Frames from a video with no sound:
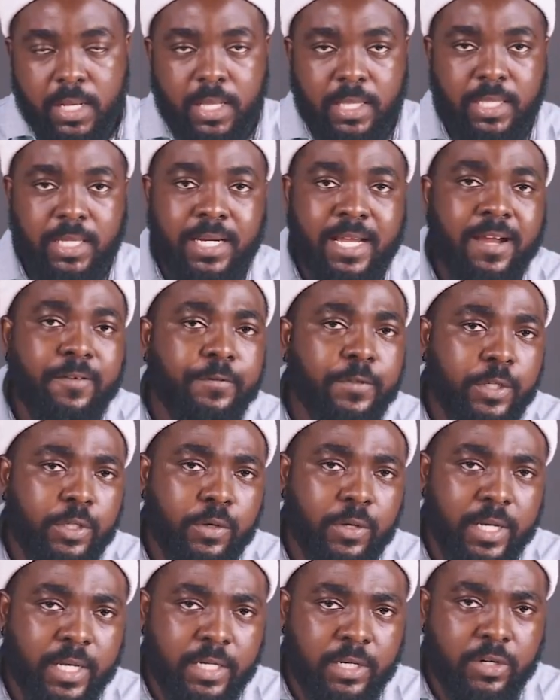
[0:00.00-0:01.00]
And then after
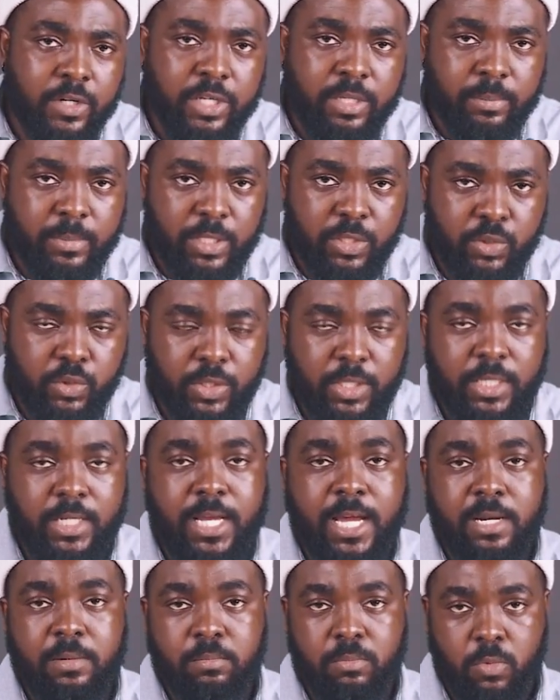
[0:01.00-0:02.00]
your header image, you can
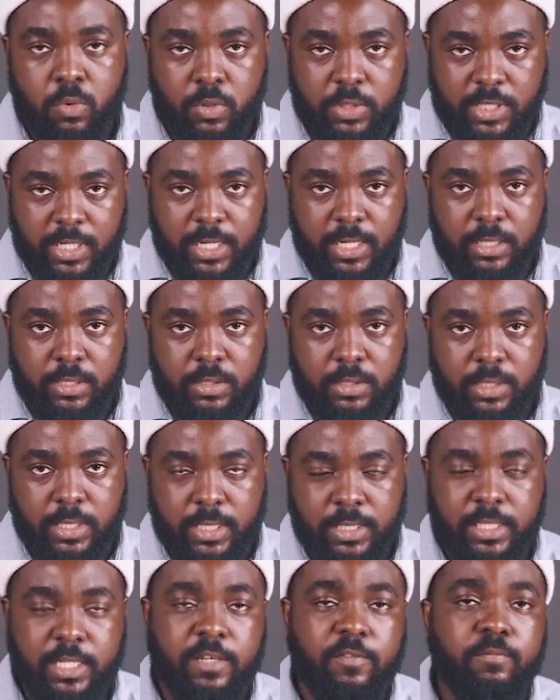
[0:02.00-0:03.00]
add more text
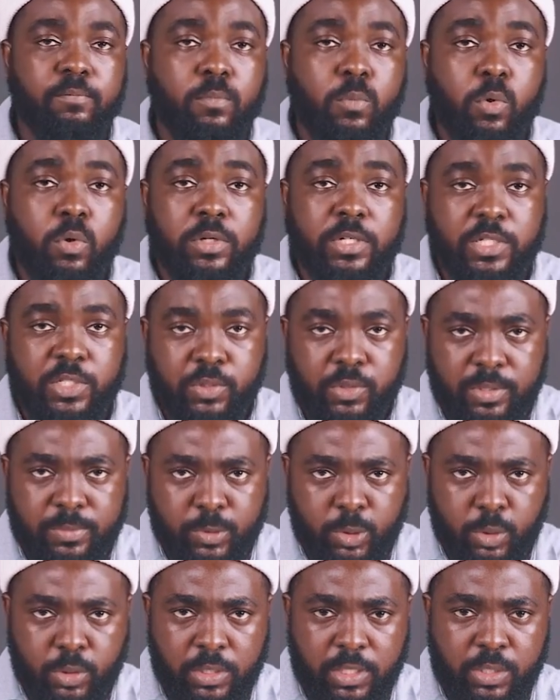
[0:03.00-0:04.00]
and give more
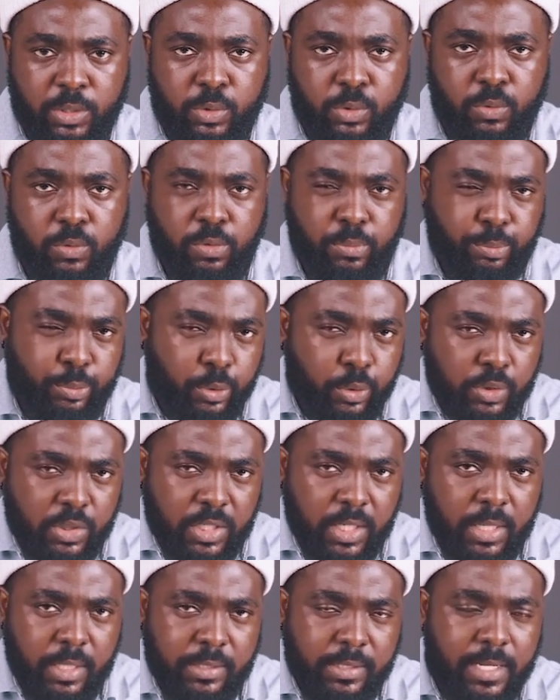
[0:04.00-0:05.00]
description into the
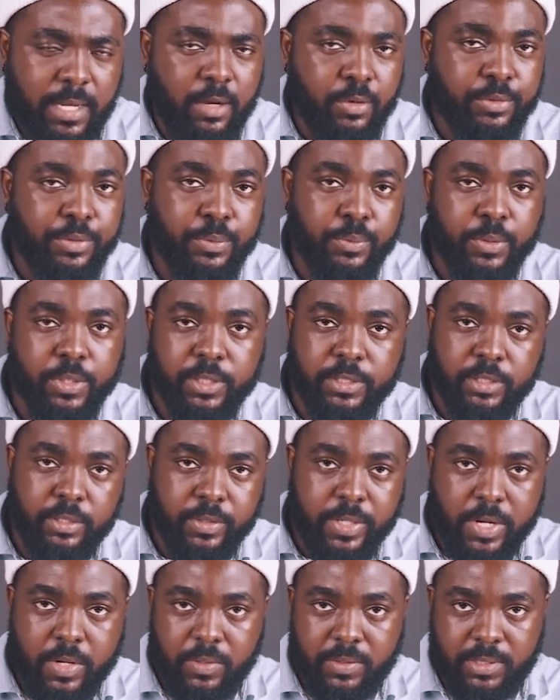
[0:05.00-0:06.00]
project, how you worked
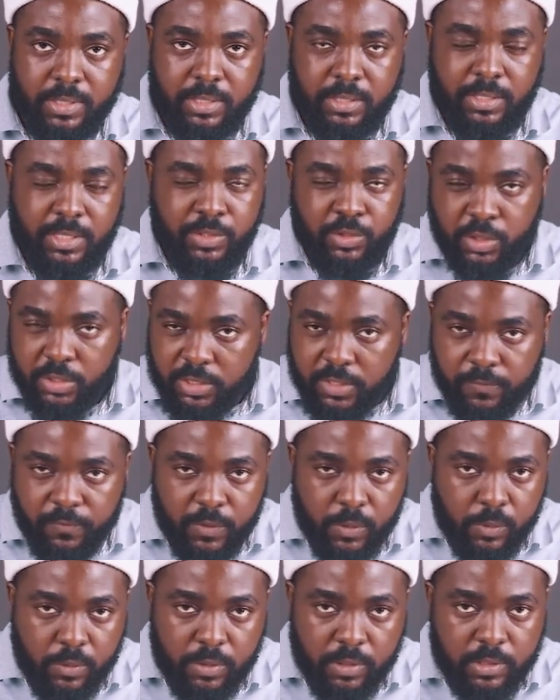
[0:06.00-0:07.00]
around it, and just a
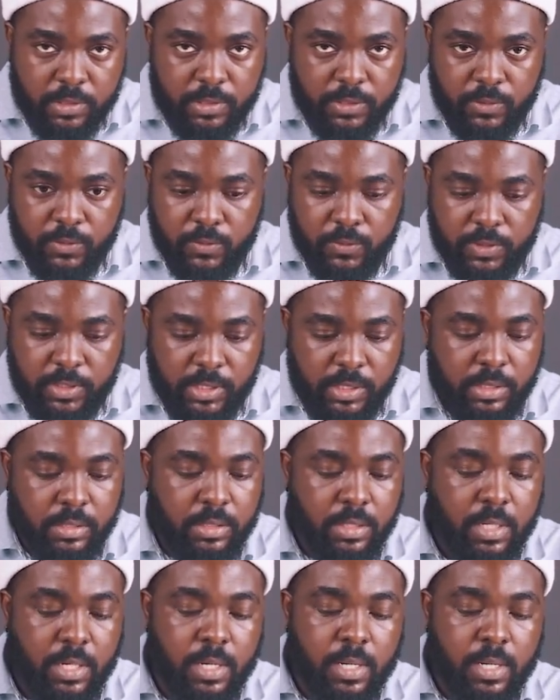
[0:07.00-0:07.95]
few things that you did.